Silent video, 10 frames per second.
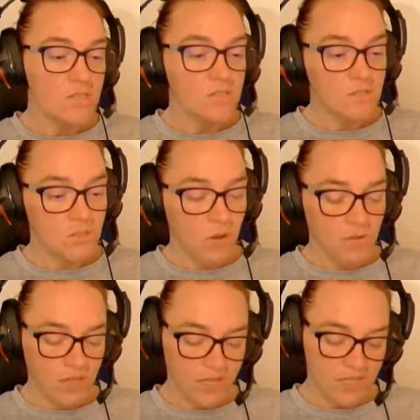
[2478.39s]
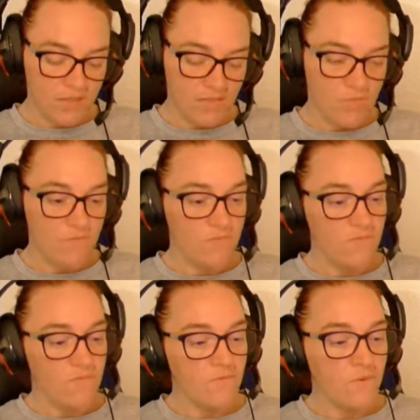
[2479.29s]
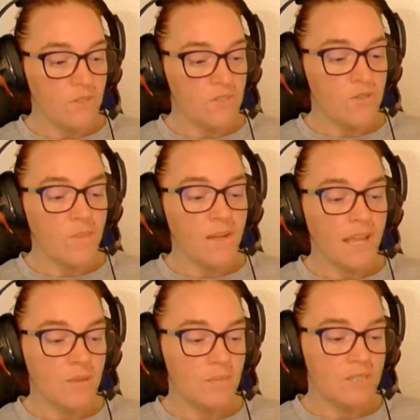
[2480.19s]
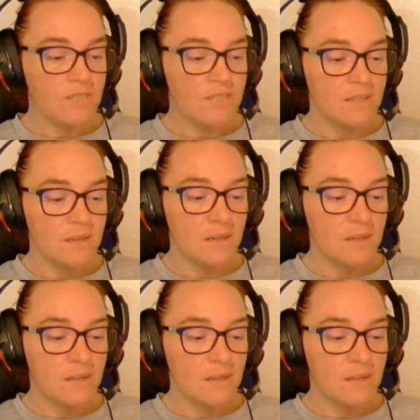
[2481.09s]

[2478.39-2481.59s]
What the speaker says: so nice for trimming aprons.